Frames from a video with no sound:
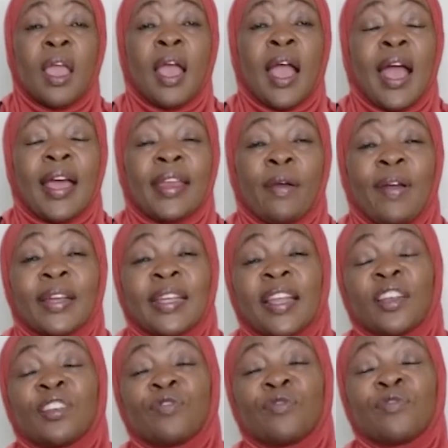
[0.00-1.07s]
And I
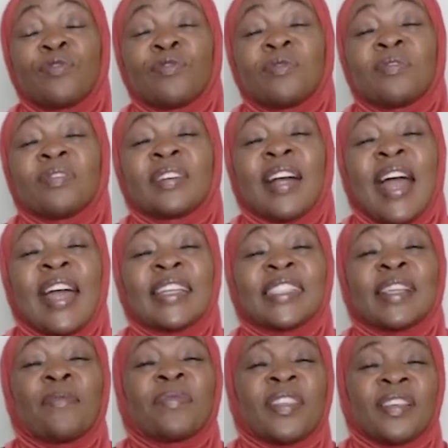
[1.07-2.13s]
wanted to add
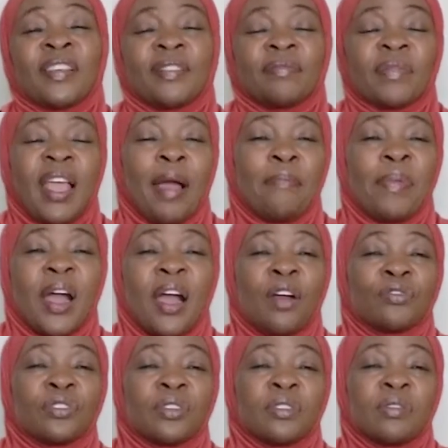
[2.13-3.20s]
something
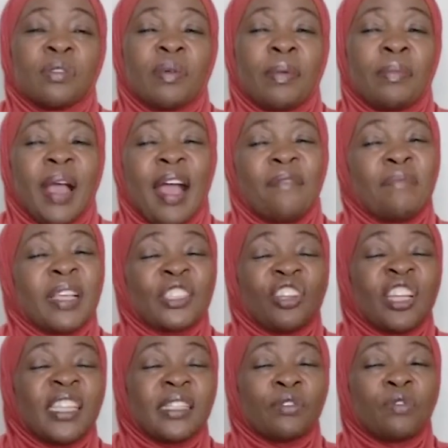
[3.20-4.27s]
about, I
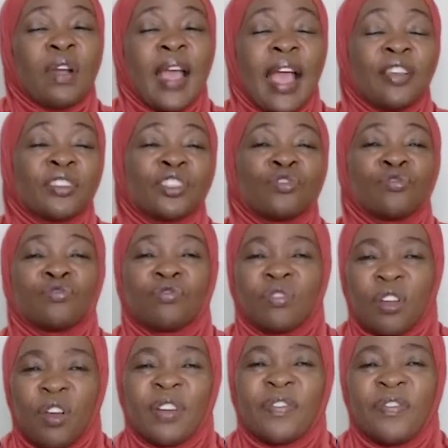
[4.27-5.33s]
mentioned it, I used to
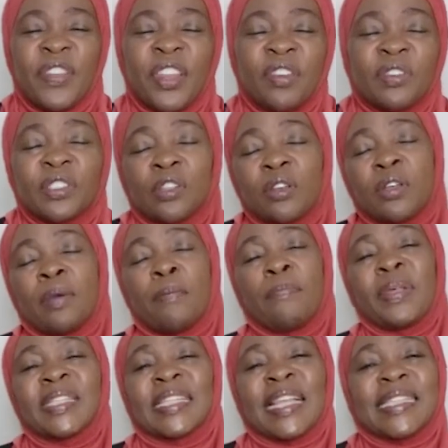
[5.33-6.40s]
record videos on
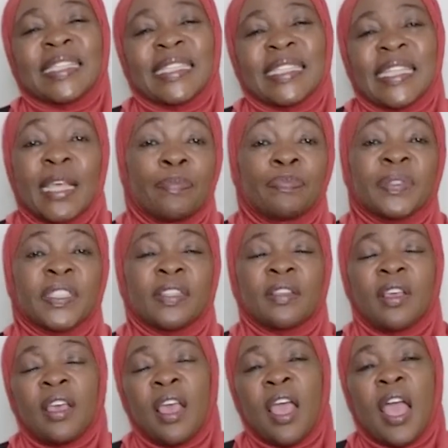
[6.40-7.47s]
business tips.
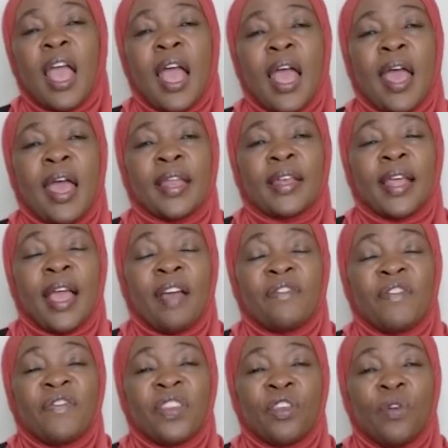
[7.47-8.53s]
And I have
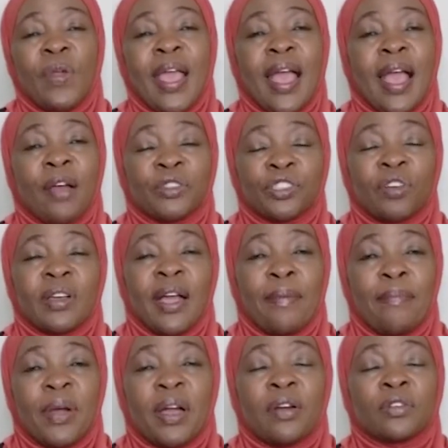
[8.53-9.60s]
a video where I was talking
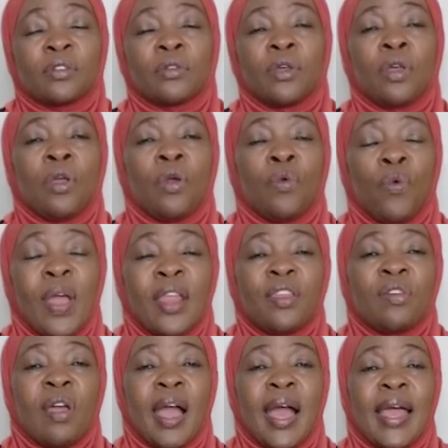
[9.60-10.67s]
about when
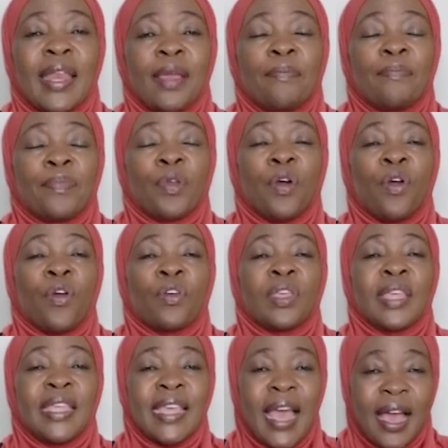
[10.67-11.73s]
you're an
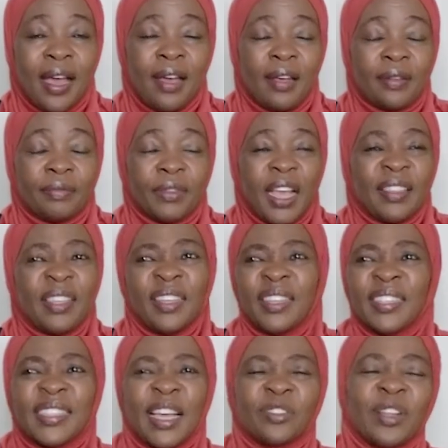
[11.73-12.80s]
employer. I think
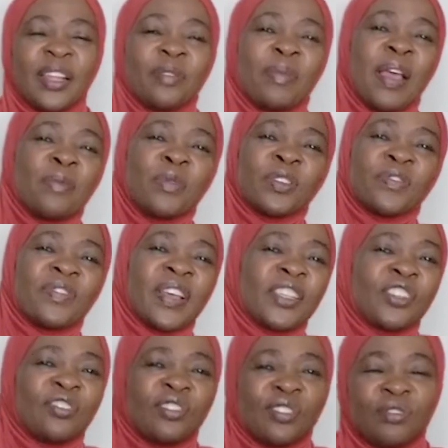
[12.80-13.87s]
it's actually my
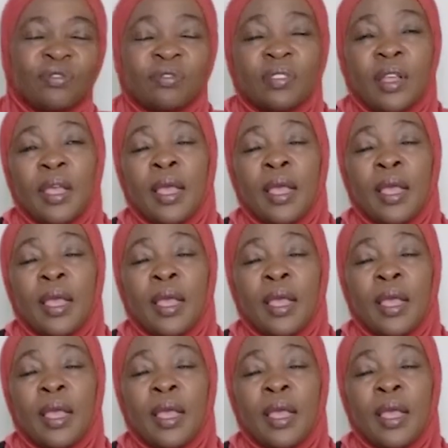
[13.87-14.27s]
motivation too.